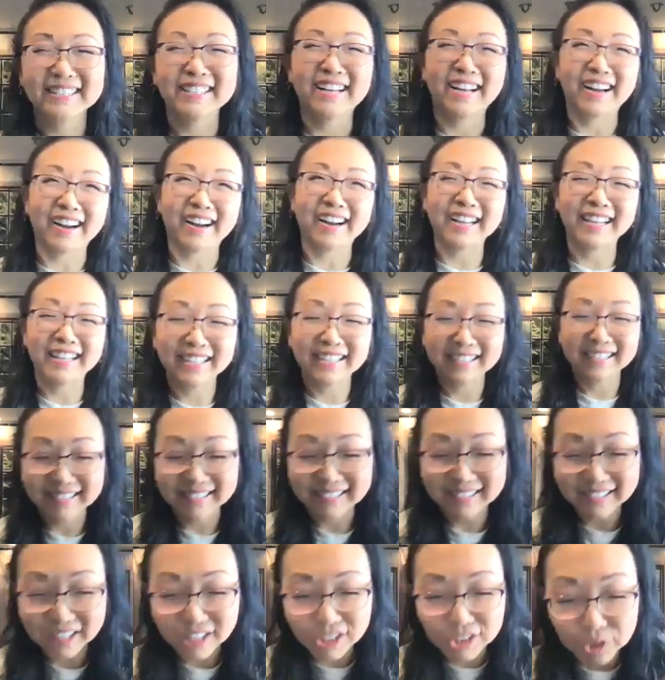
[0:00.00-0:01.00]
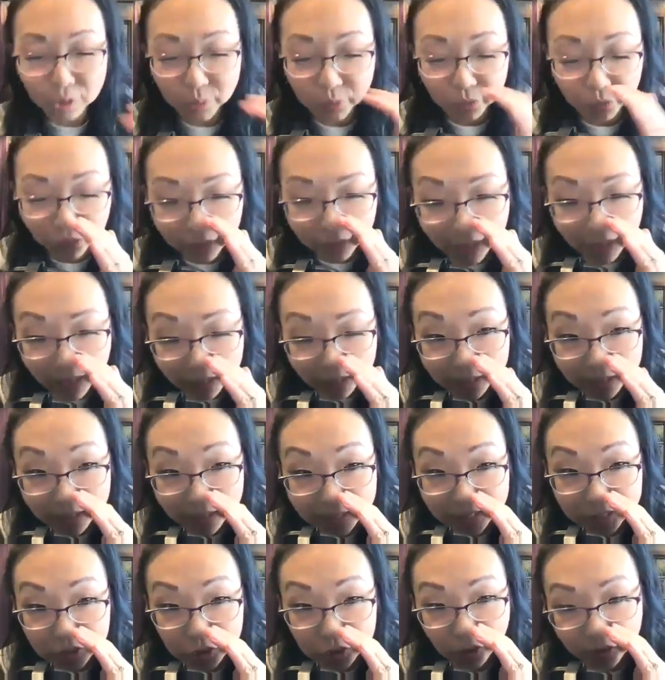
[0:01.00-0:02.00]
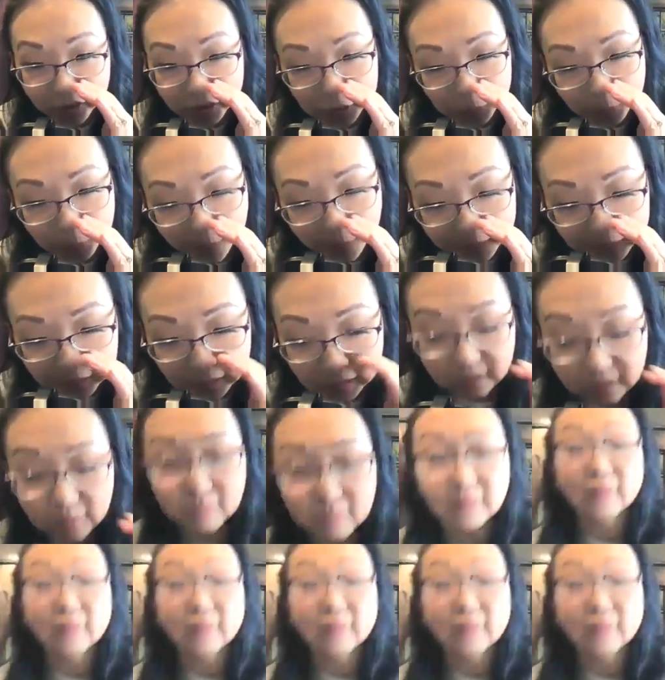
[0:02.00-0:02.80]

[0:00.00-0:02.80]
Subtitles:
All right. So in reality, that's all I expected.